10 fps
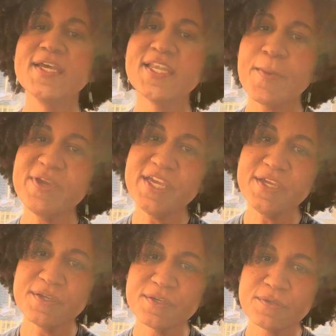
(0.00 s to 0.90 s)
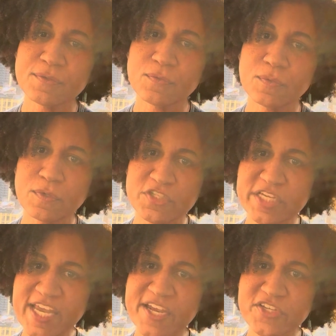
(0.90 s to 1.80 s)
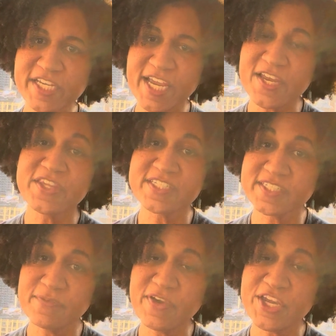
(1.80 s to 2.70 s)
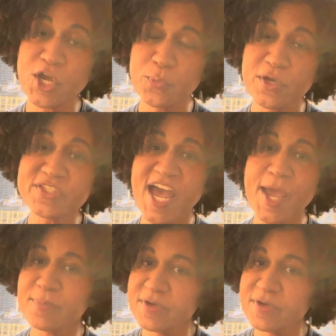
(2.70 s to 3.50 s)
Let me just actually in this video real time,